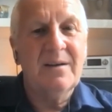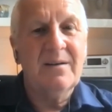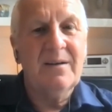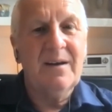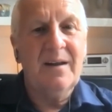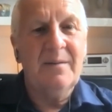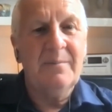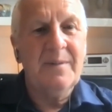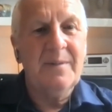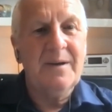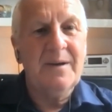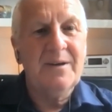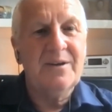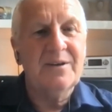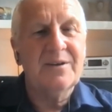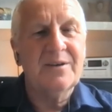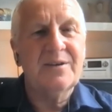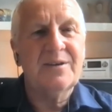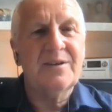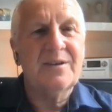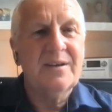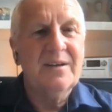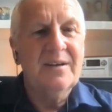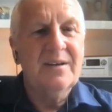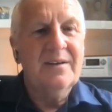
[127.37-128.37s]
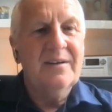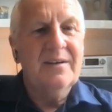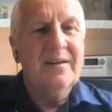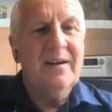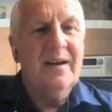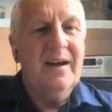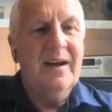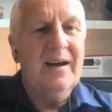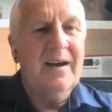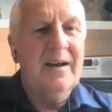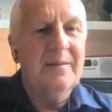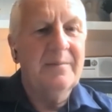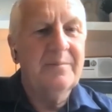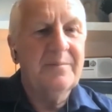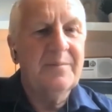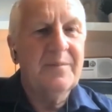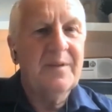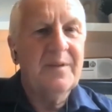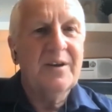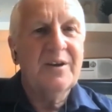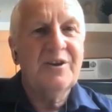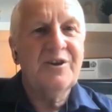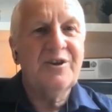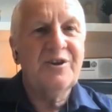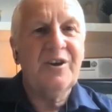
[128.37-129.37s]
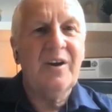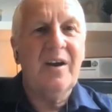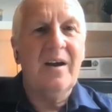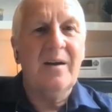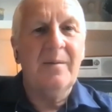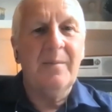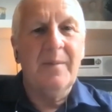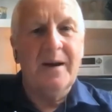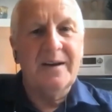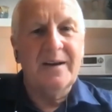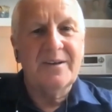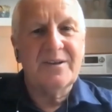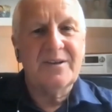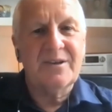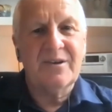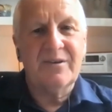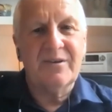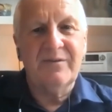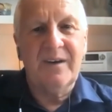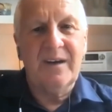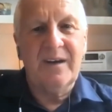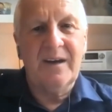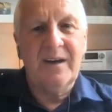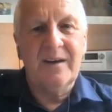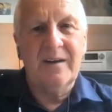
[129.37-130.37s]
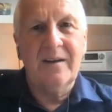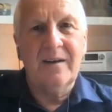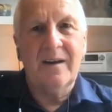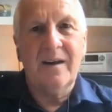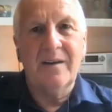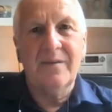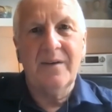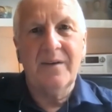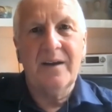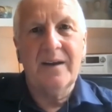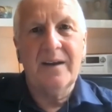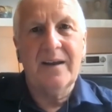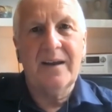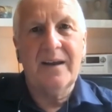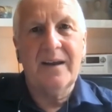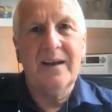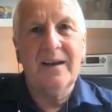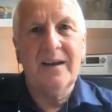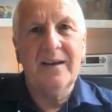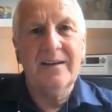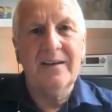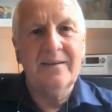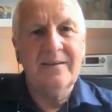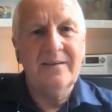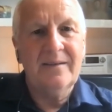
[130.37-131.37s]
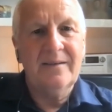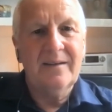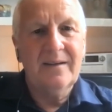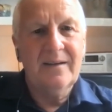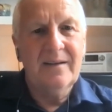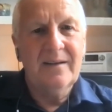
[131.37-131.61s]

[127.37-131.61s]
So let me just share my screen if I can,